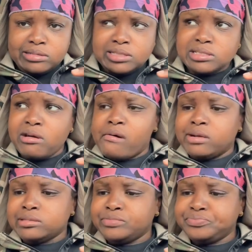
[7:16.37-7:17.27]
Yeah.
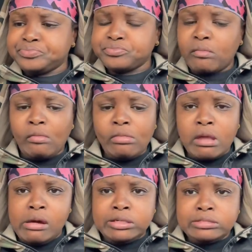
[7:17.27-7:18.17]

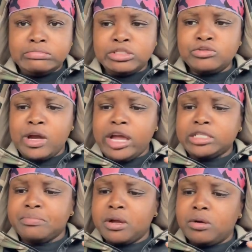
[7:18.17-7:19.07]
Blue
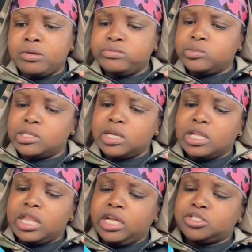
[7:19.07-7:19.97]
raspberry with the
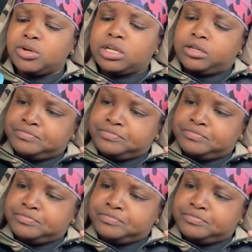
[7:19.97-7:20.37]
electric